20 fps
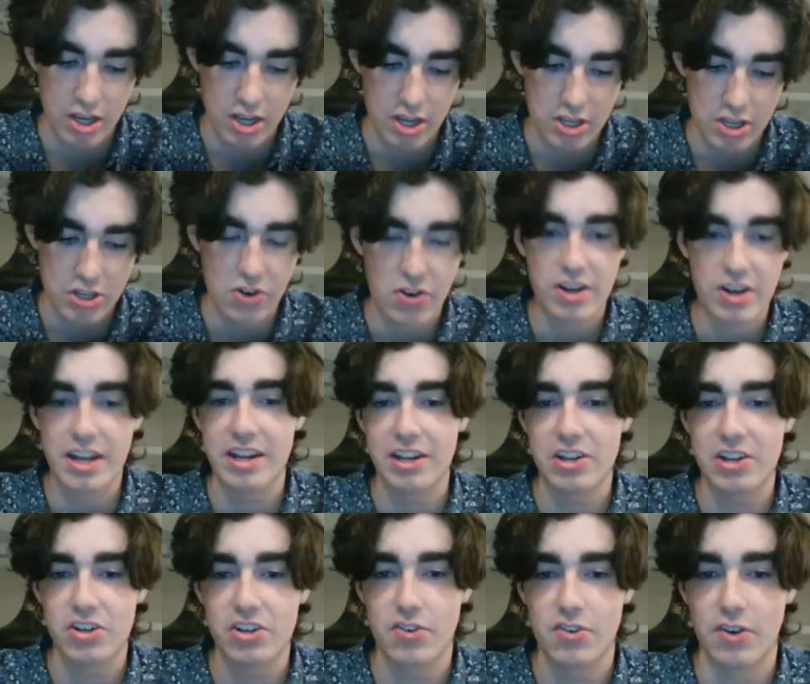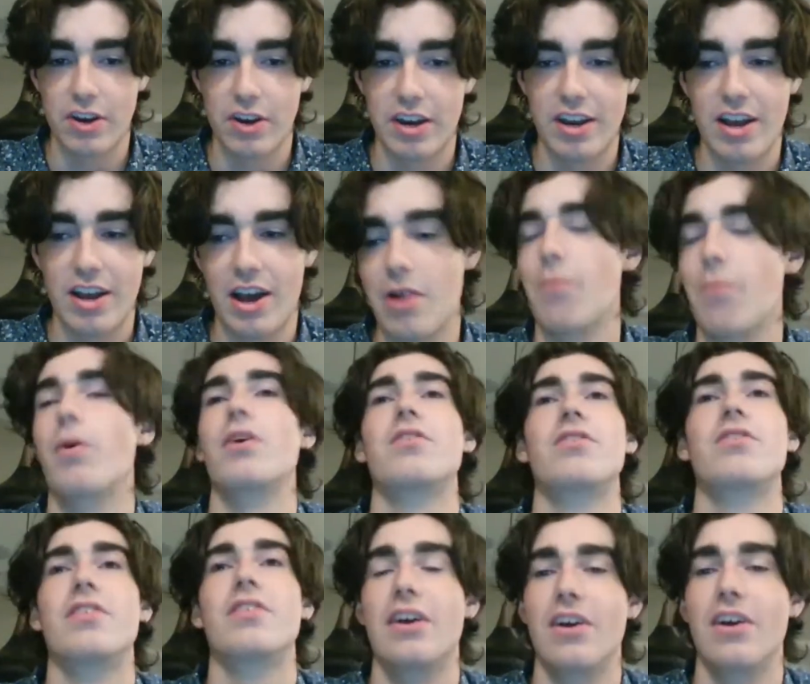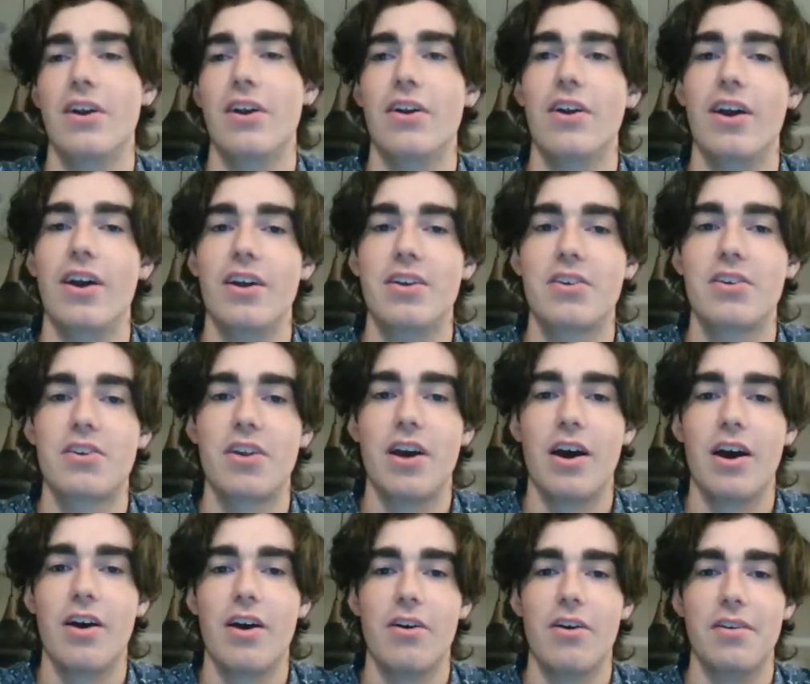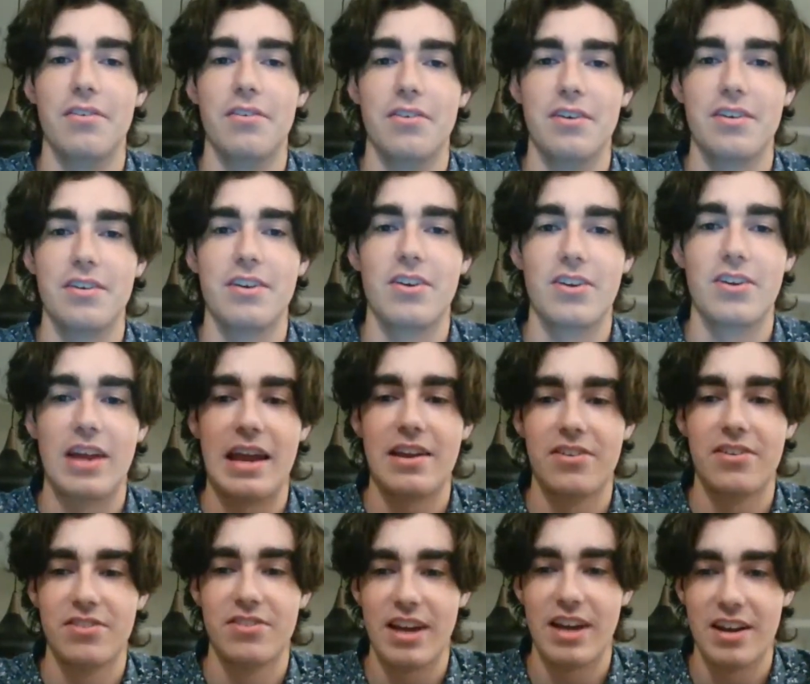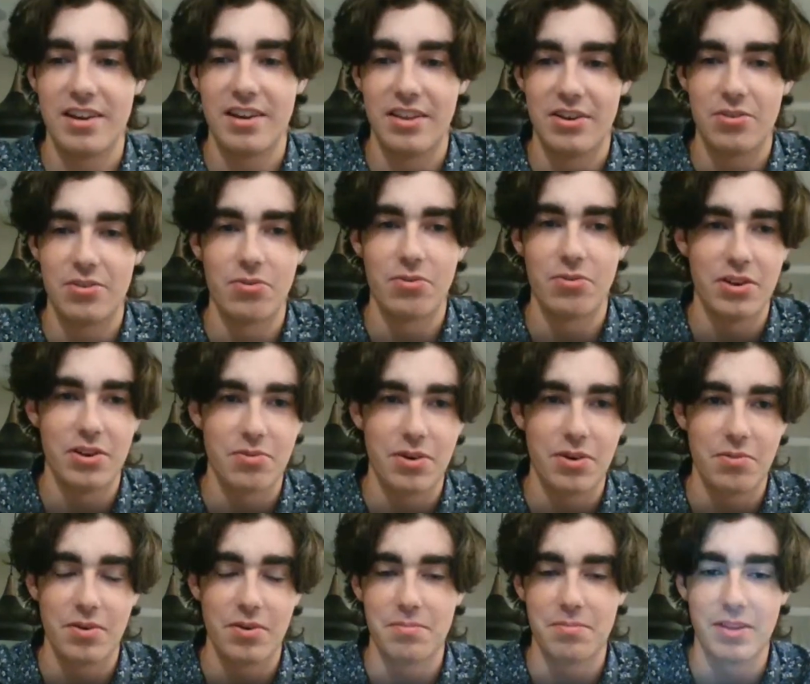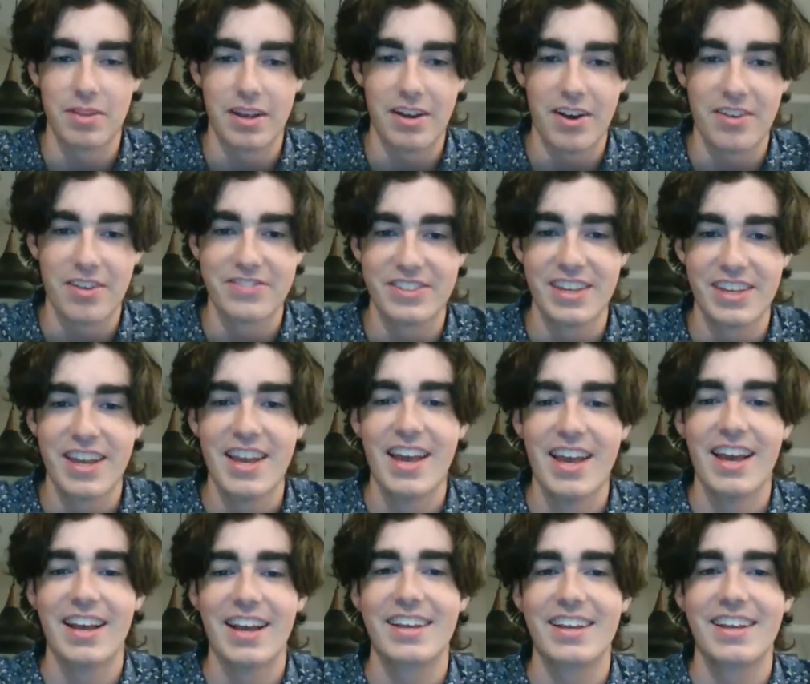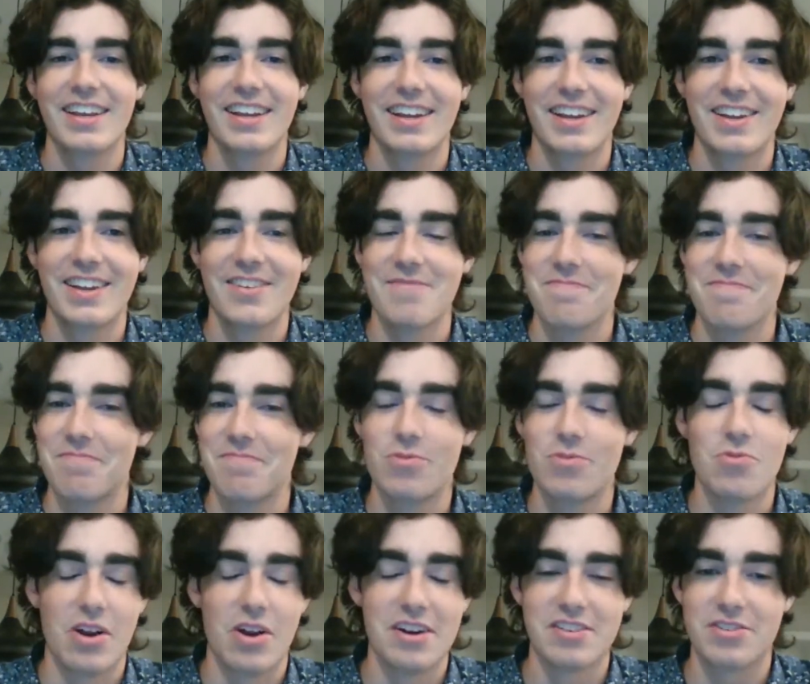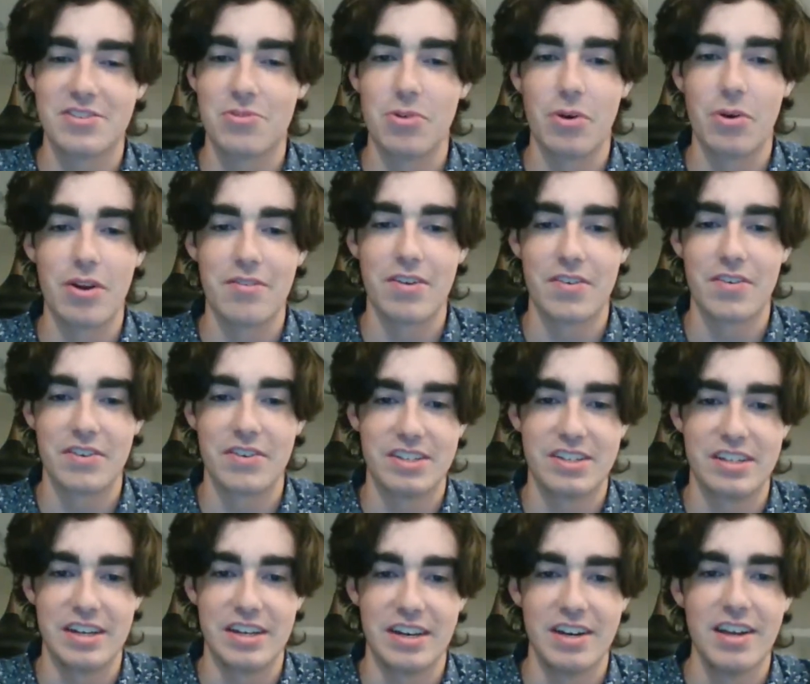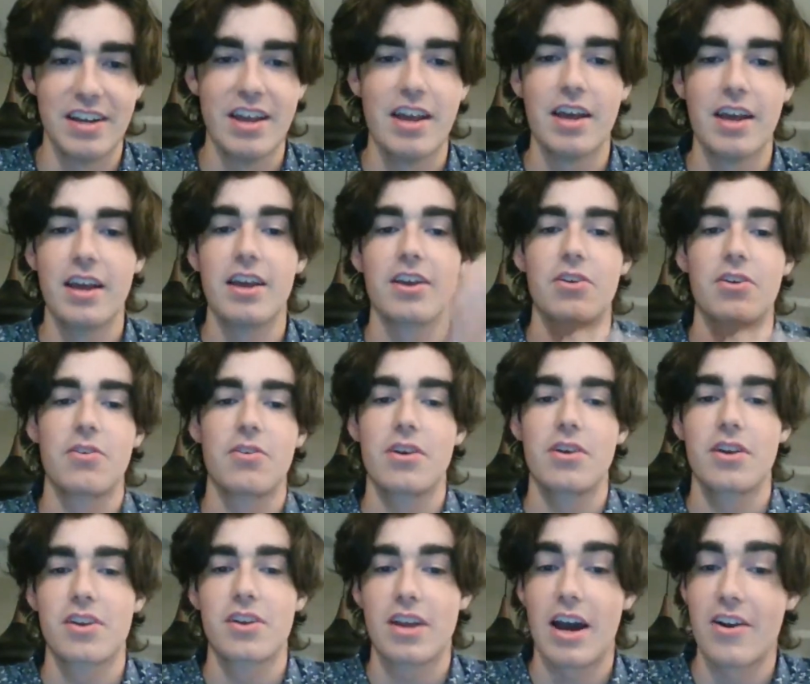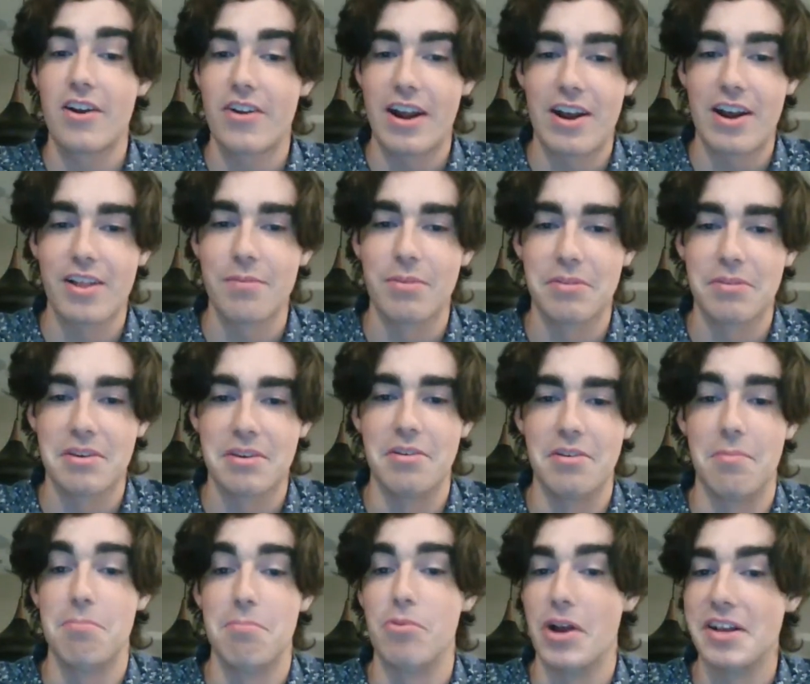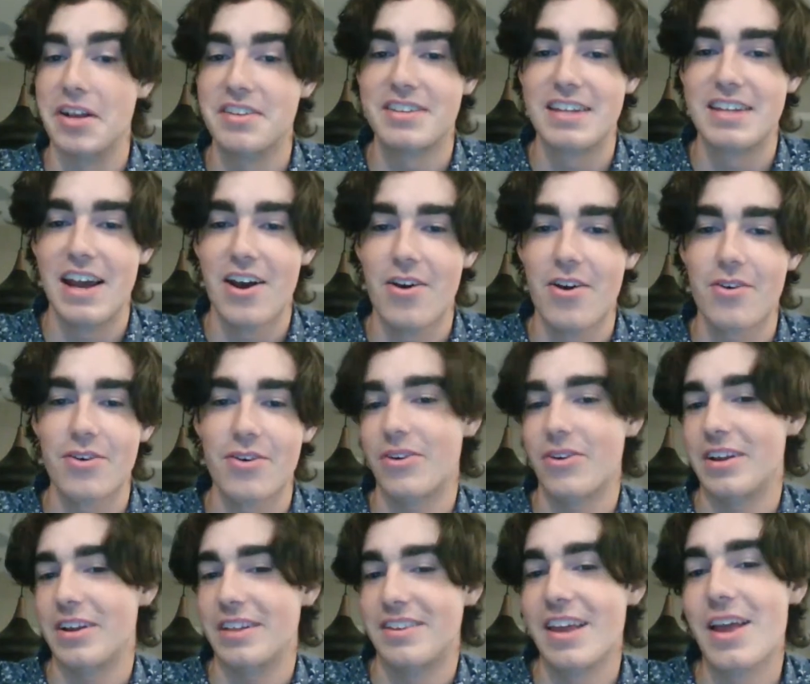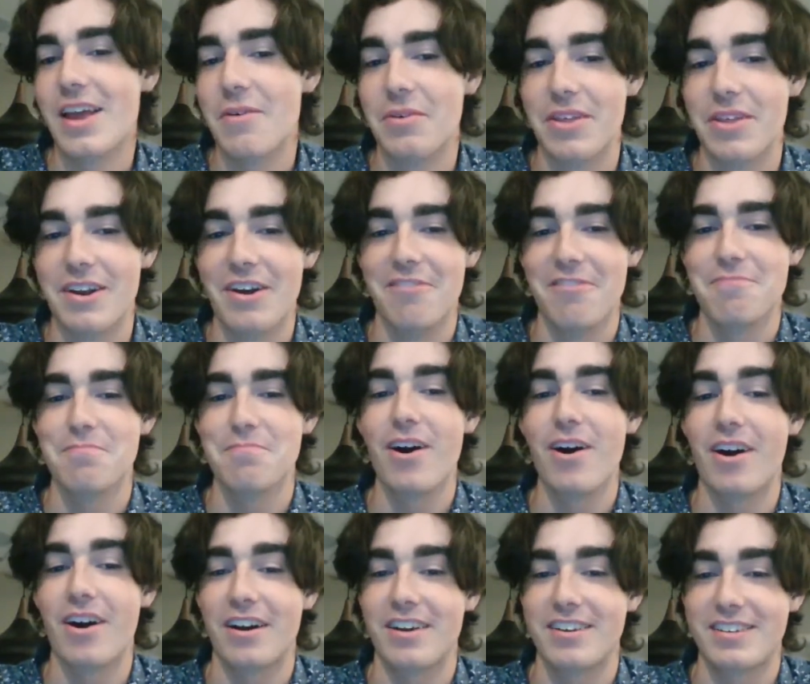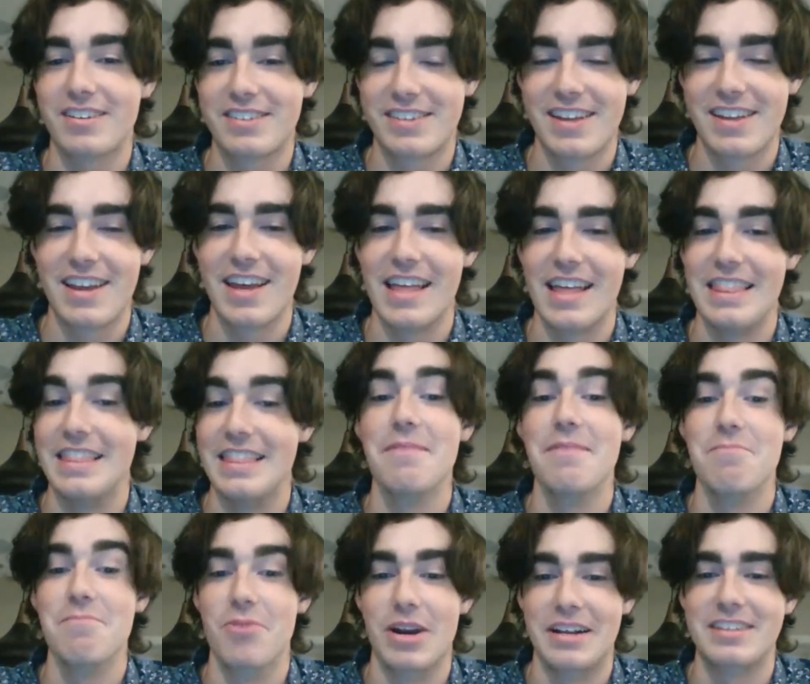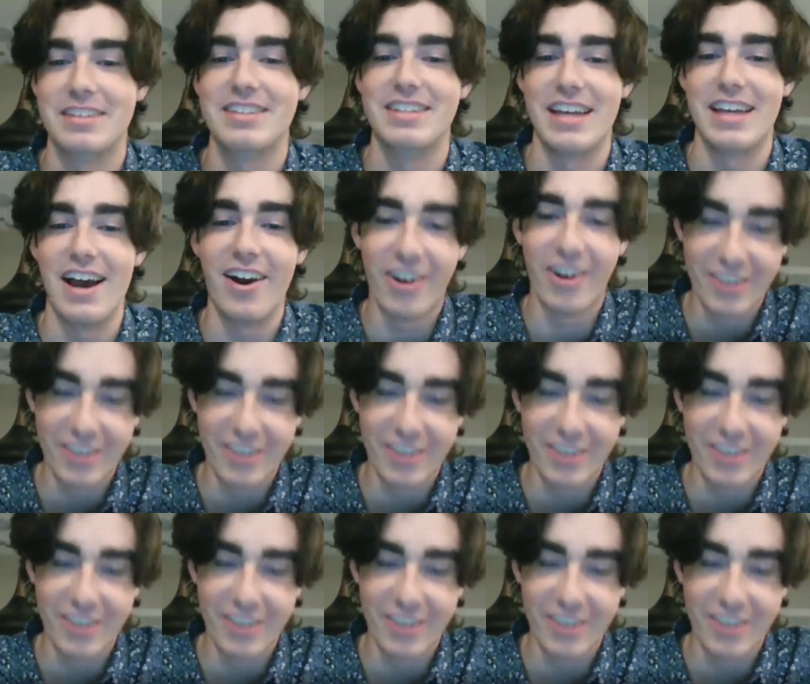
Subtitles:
Urinating Tree. I watched their Hater's Guide to the 2021 Playoffs. Greatest quote I've ever seen. Connor Hellebuyck either breaks down or gets hit with enough pucks and then breaks down.